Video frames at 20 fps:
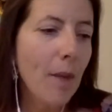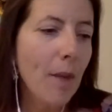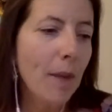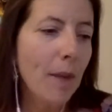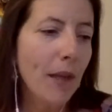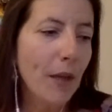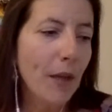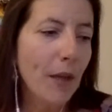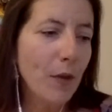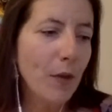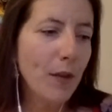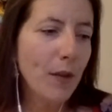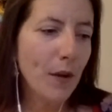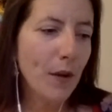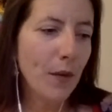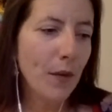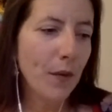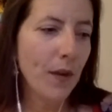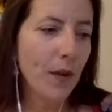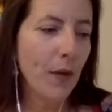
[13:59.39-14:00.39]
But I also
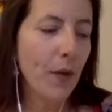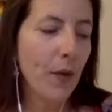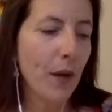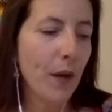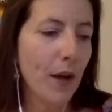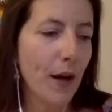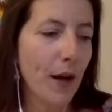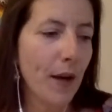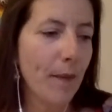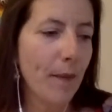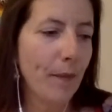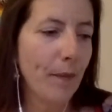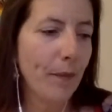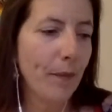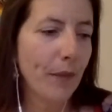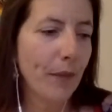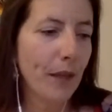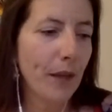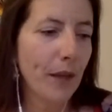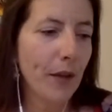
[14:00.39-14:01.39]
feel that
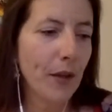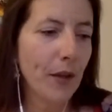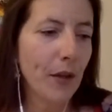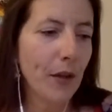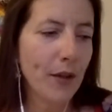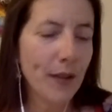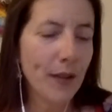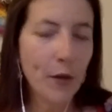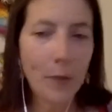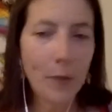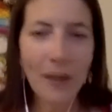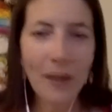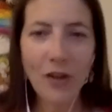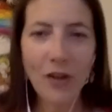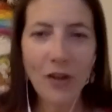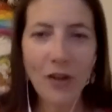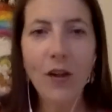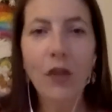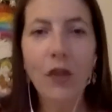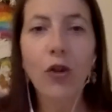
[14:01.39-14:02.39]
self-pleasure
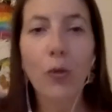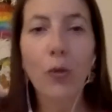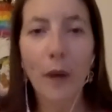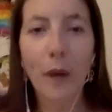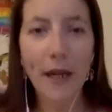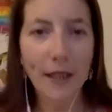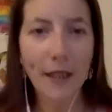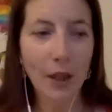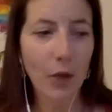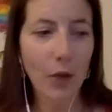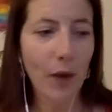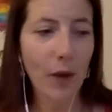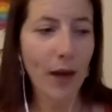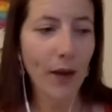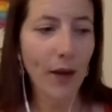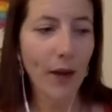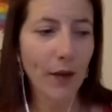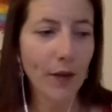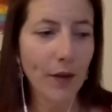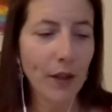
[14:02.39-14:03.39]
is our training ground.